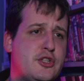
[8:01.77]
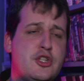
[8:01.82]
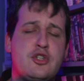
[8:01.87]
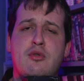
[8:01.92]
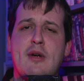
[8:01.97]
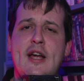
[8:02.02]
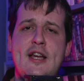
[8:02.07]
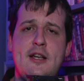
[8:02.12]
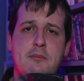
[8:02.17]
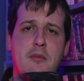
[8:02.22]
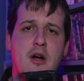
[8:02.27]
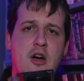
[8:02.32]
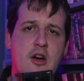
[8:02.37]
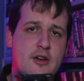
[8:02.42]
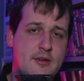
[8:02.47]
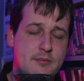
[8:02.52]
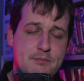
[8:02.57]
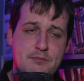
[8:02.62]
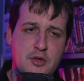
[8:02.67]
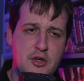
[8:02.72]
trademark
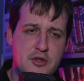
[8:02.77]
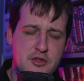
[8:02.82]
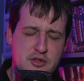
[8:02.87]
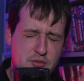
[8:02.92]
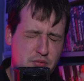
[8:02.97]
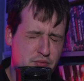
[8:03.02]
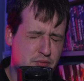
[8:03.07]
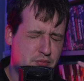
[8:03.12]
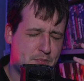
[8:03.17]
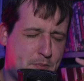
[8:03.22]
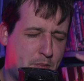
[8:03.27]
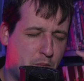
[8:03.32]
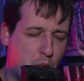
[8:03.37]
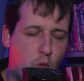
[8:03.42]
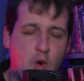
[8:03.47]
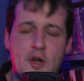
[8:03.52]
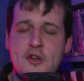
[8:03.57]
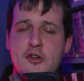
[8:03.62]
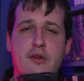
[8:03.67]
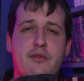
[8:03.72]

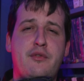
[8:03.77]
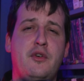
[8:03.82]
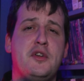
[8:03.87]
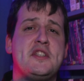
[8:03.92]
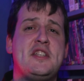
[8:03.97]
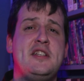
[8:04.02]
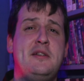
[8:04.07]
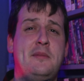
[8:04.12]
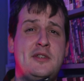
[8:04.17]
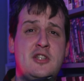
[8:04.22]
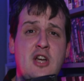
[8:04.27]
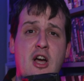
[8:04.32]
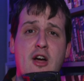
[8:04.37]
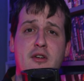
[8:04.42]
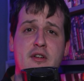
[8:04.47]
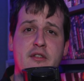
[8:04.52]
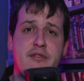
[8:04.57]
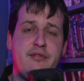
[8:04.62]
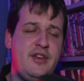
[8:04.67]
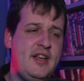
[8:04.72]
wonderful
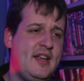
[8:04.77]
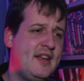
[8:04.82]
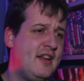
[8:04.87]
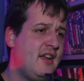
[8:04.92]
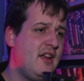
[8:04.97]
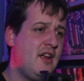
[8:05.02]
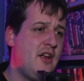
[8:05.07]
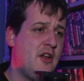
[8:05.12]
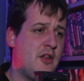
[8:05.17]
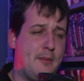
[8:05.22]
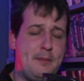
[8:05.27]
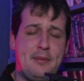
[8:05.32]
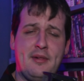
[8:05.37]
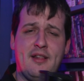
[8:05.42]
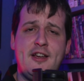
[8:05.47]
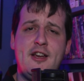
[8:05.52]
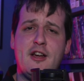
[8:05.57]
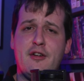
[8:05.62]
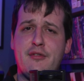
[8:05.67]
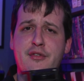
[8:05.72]
cinematography, the
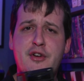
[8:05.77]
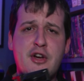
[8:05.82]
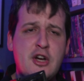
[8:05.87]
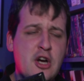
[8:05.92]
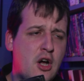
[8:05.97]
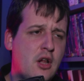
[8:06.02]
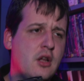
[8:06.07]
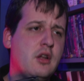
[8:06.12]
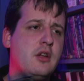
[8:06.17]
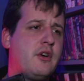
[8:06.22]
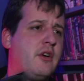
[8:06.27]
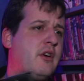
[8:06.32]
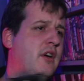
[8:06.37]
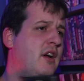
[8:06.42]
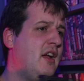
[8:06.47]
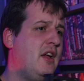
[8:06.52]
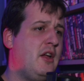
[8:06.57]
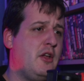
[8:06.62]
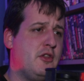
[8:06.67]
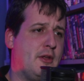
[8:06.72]
play of color,
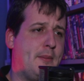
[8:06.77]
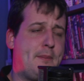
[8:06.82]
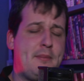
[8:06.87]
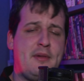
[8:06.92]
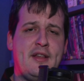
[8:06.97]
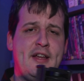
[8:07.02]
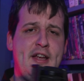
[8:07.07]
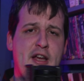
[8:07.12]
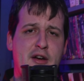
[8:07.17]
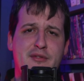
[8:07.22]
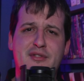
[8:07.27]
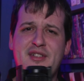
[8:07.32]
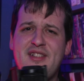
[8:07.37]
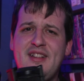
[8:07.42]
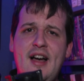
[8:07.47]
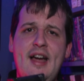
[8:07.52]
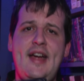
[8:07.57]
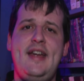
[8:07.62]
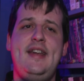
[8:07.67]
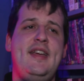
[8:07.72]
the play of
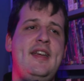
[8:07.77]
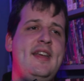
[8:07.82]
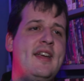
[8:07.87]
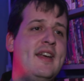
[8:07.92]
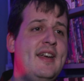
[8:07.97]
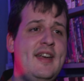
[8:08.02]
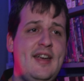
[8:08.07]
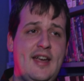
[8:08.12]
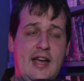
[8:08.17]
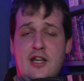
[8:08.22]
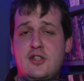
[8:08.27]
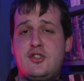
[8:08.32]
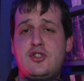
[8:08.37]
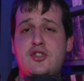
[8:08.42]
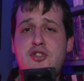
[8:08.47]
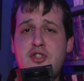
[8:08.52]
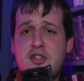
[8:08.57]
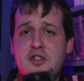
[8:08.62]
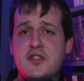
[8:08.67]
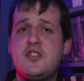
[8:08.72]
lighting. It's
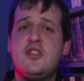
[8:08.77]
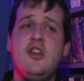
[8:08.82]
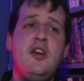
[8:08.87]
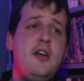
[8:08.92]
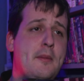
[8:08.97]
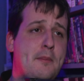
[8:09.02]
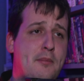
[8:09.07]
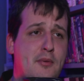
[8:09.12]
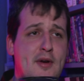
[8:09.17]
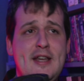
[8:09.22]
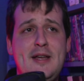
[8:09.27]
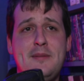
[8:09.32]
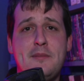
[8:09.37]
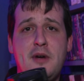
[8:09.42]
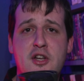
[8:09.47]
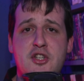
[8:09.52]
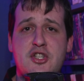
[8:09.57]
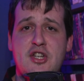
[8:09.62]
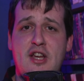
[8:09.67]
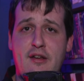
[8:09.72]
just pretty
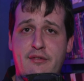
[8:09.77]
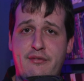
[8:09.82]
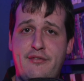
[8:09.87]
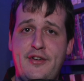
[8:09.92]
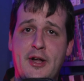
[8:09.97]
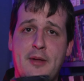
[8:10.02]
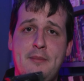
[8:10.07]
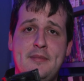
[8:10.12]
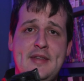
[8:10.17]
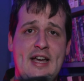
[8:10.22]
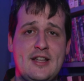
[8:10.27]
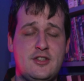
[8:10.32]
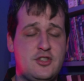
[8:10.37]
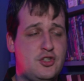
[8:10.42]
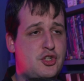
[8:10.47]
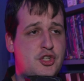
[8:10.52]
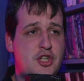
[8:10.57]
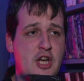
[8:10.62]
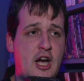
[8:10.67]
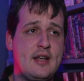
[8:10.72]
much a film that's
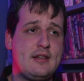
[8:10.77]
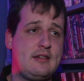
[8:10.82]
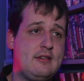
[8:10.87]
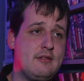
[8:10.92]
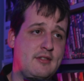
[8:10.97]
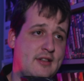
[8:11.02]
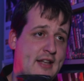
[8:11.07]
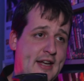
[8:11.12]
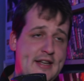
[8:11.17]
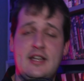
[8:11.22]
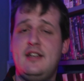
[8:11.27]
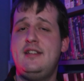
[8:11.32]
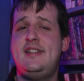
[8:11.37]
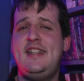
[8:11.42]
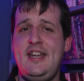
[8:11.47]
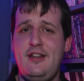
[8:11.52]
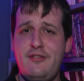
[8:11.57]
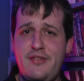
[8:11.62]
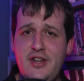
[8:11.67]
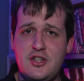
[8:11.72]
shot like a
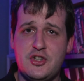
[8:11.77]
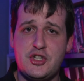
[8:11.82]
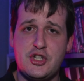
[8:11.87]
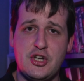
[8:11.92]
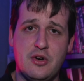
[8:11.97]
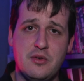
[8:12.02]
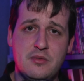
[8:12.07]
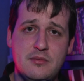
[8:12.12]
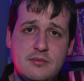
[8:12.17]
TV show.